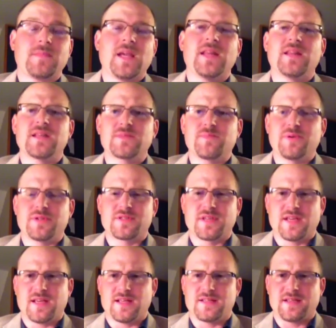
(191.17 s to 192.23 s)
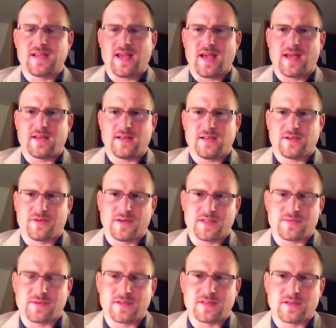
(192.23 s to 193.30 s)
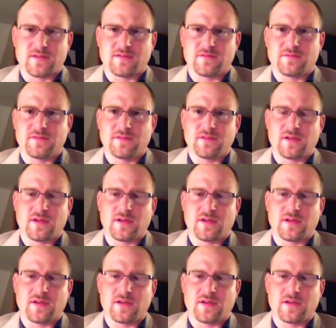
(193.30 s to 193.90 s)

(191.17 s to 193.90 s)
And this puts kids at increased risk of